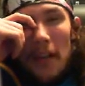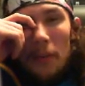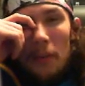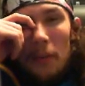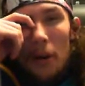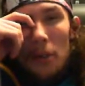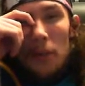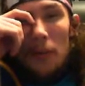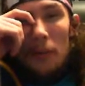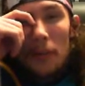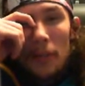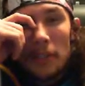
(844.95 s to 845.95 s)
with
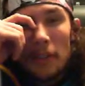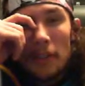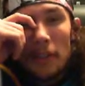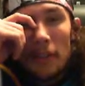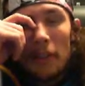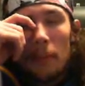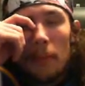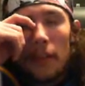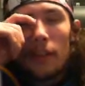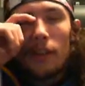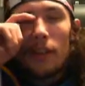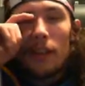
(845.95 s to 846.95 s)
watching wrestling lately,
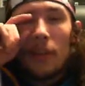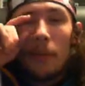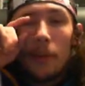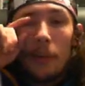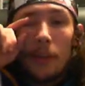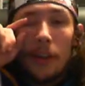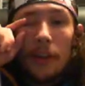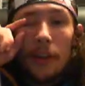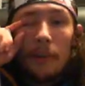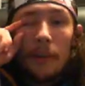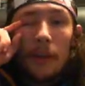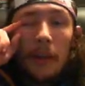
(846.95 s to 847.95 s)
particularly WWE,